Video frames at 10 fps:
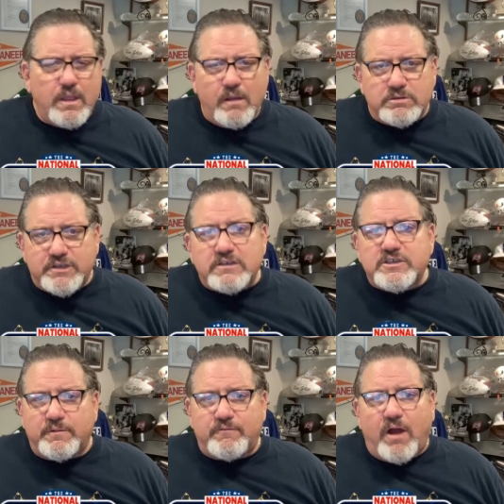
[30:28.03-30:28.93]
was
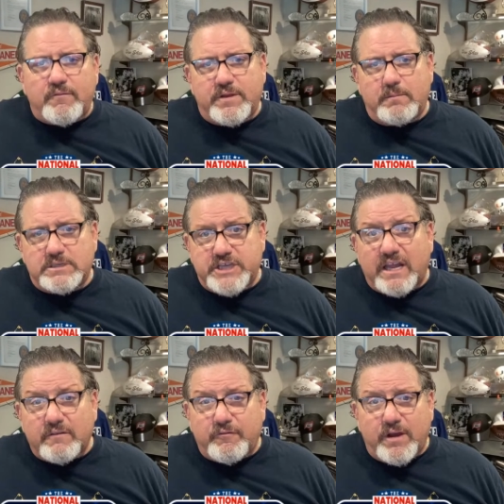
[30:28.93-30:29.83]
also involved in the
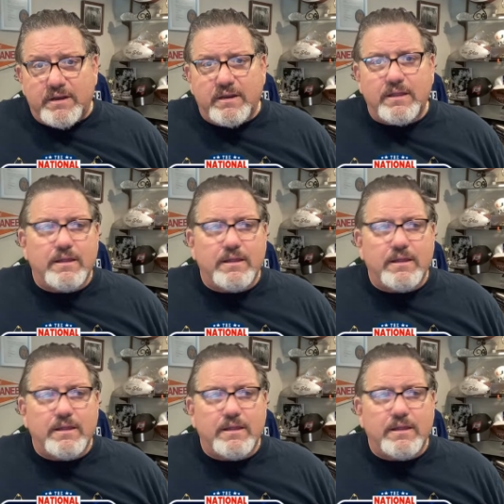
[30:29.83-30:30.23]
Magellan Fund